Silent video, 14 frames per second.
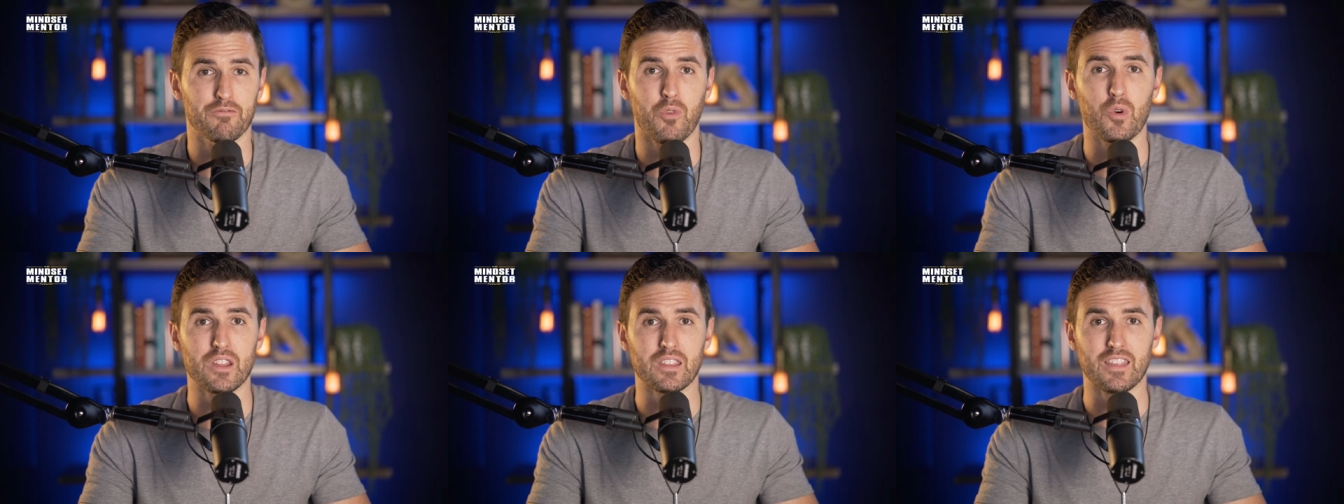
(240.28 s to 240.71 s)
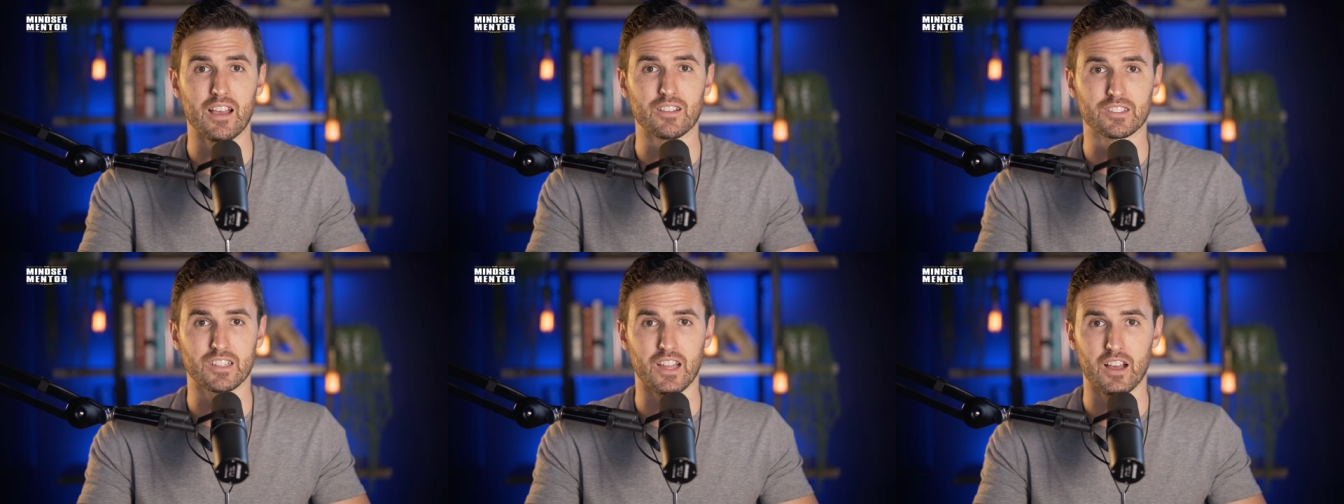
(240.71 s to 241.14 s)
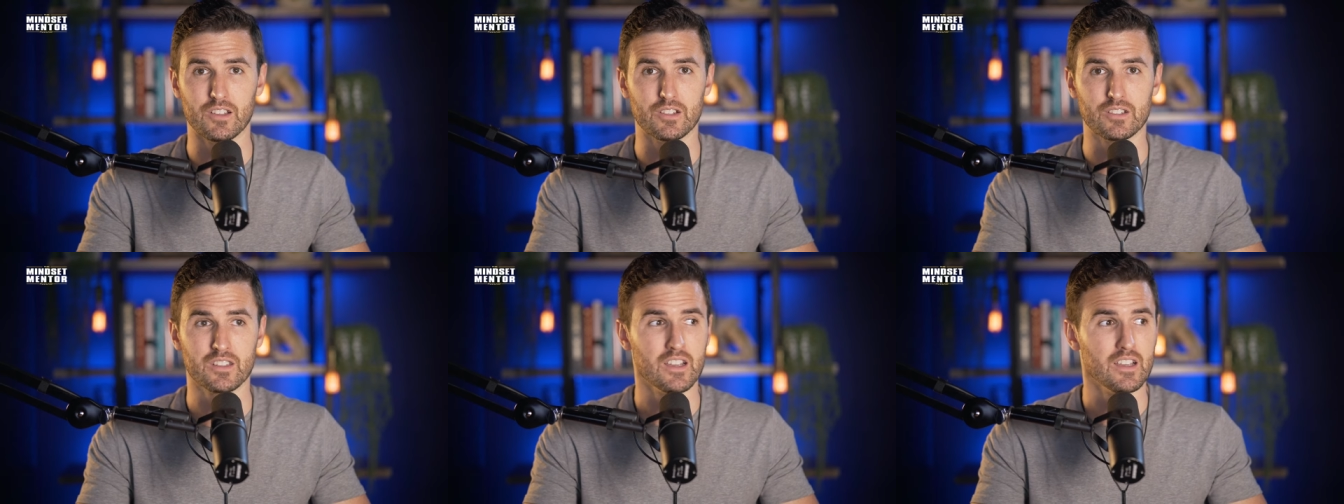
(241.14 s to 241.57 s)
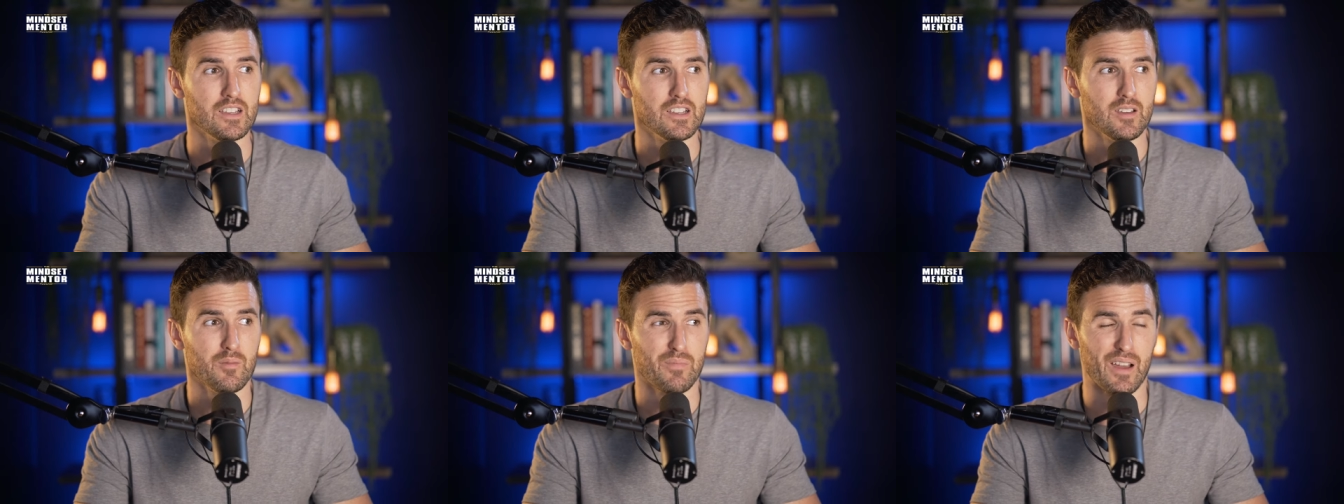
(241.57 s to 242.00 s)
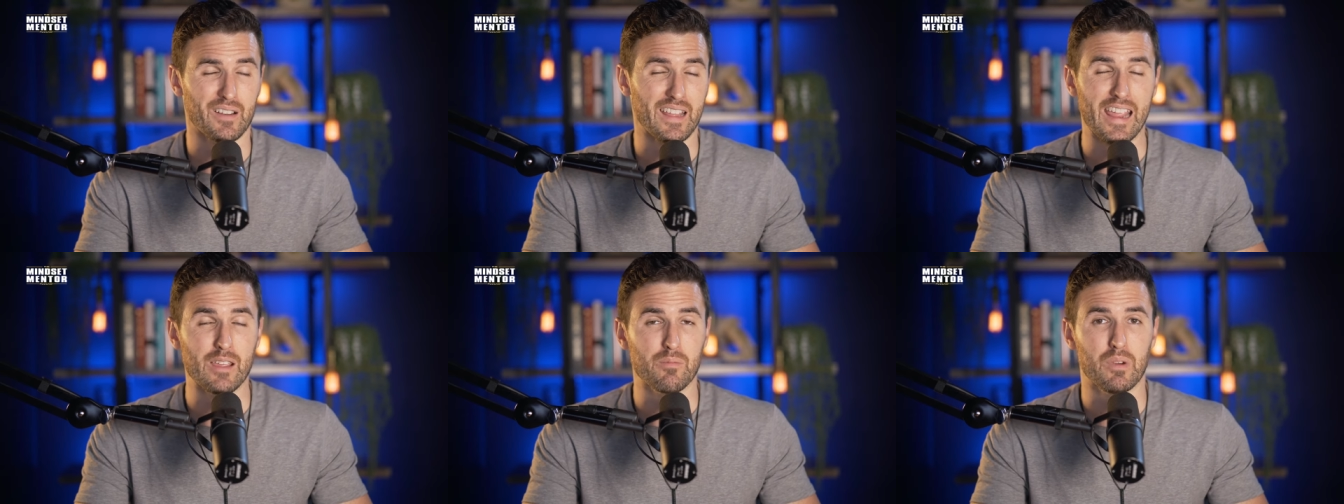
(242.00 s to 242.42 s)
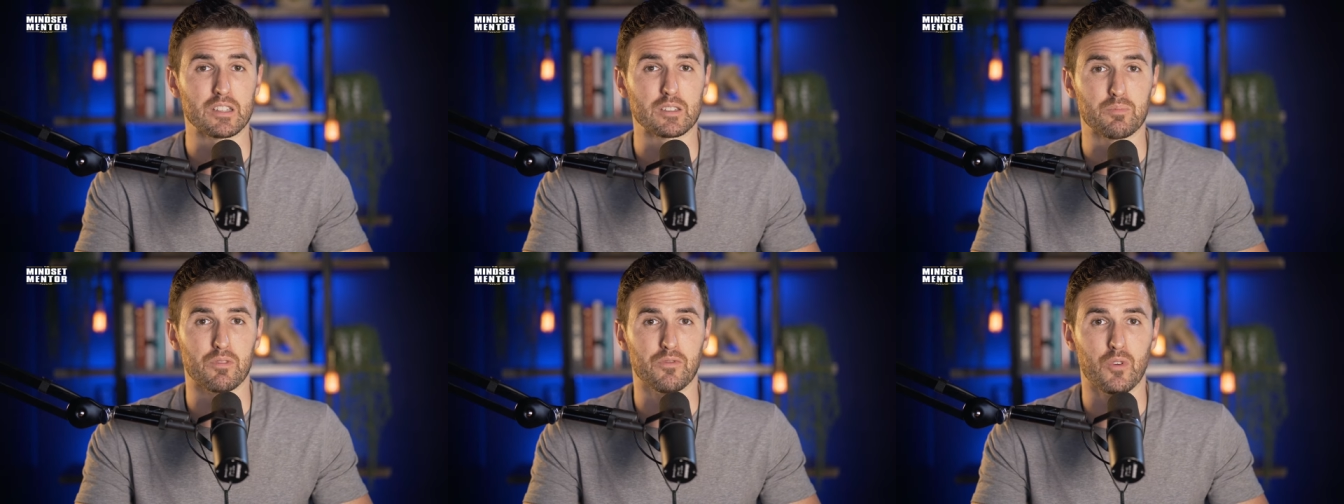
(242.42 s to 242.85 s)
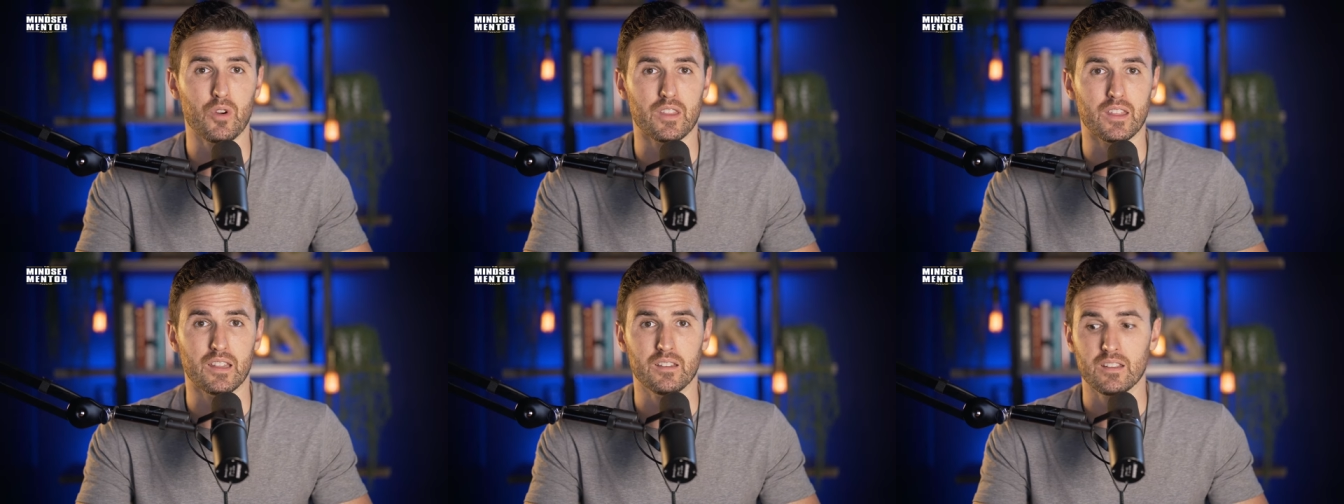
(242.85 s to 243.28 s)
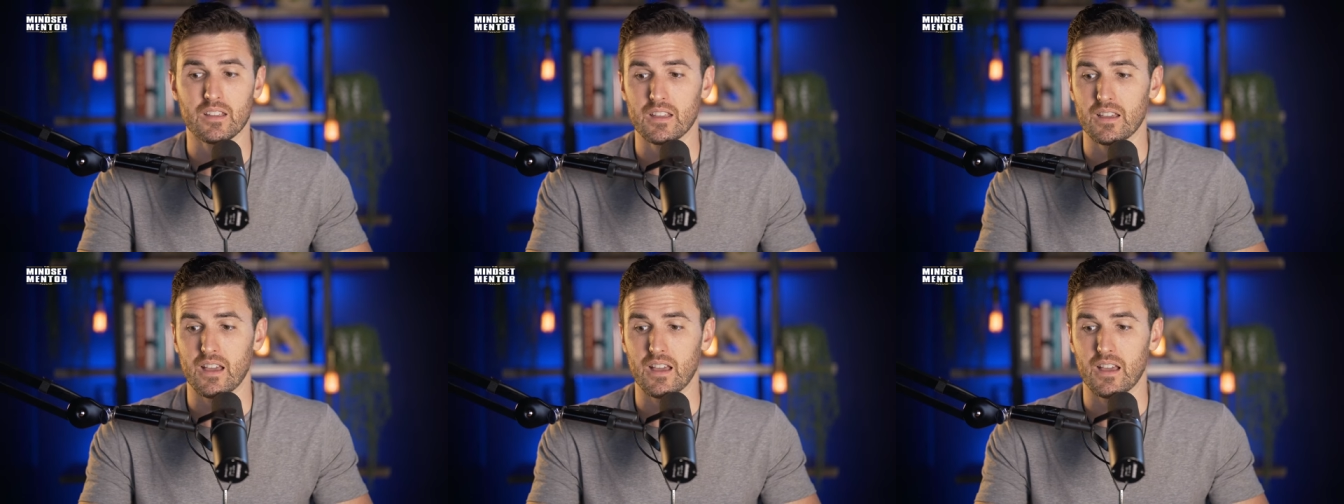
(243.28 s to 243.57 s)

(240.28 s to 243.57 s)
$40,000 about eight months before then.